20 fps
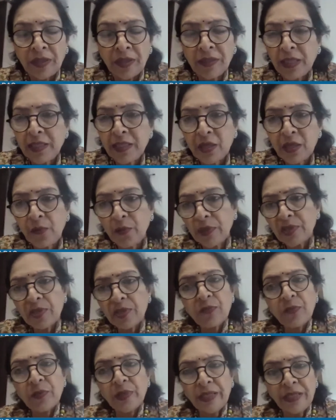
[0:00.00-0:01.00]
And that's a
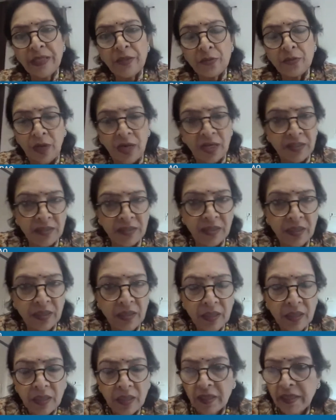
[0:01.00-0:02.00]
question we need to ask.
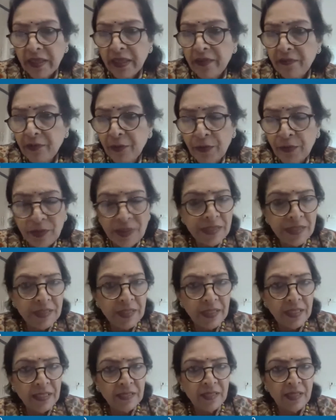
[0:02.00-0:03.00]
Everyone
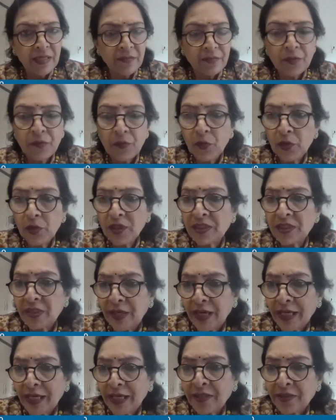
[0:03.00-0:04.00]
says that we've only
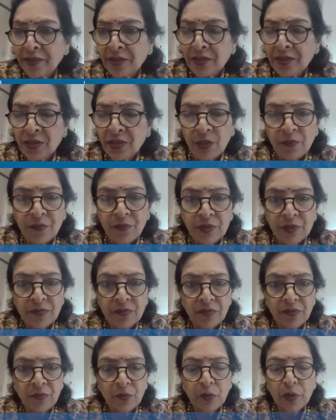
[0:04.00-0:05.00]
scratched the
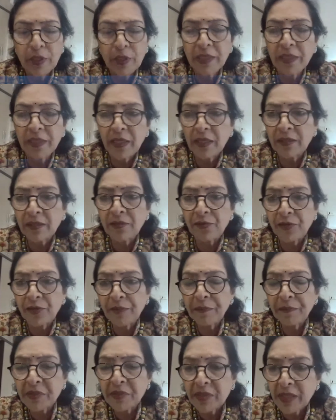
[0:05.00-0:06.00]
surface, we've only done
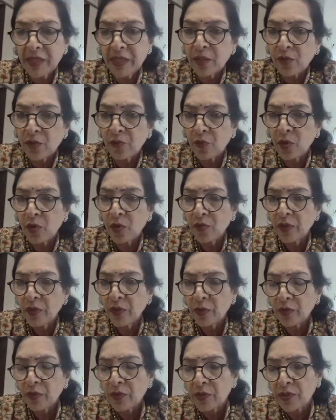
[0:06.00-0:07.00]
3% of what we
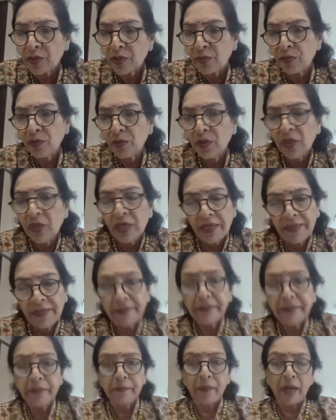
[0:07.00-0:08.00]
could do
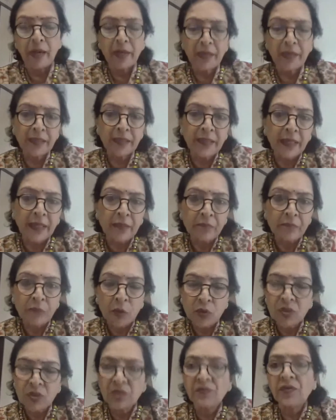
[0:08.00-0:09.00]
in the market, and
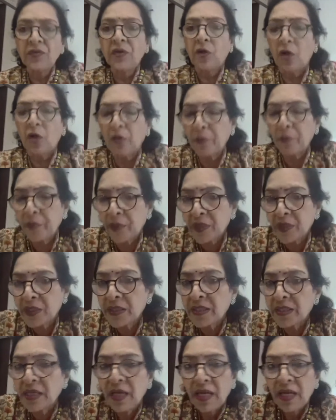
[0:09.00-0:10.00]
most of the
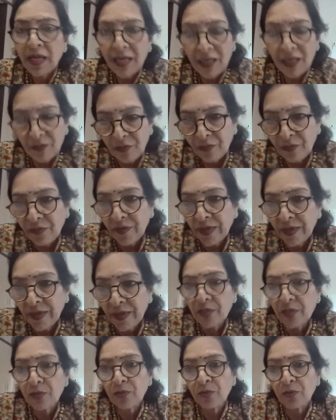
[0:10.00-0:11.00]
corporates have
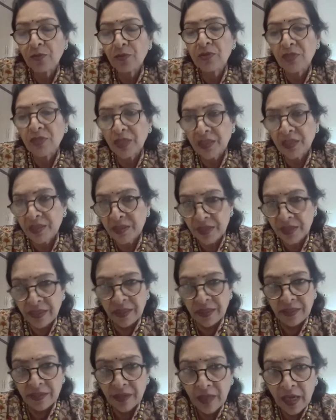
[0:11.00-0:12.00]
failed to
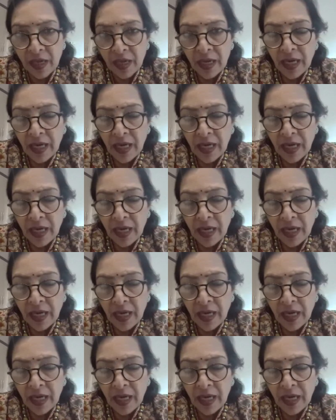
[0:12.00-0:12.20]
succeed.